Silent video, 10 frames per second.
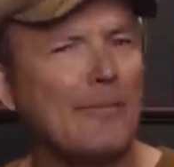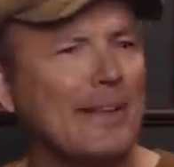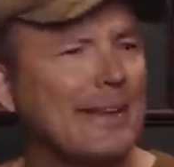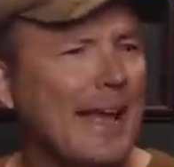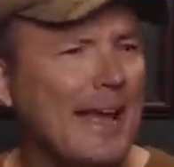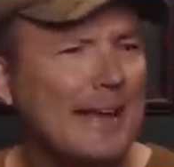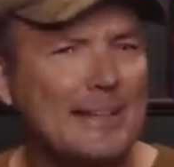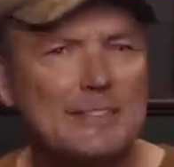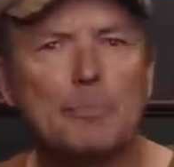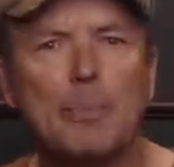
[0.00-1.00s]
have any in
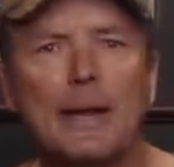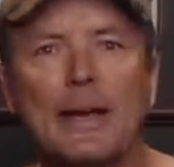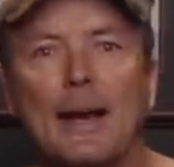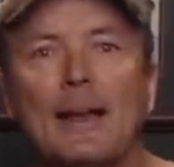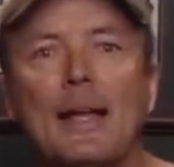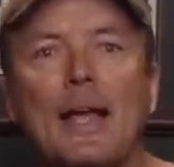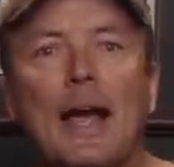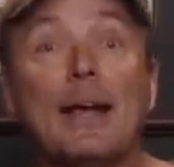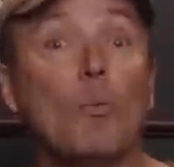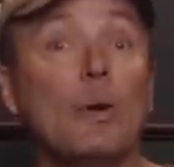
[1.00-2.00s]
A's, but uh,
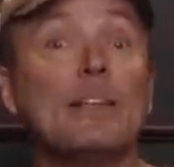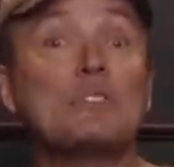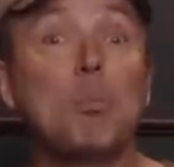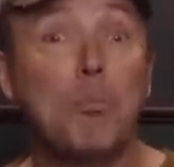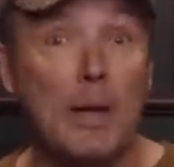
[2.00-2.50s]
I got one that's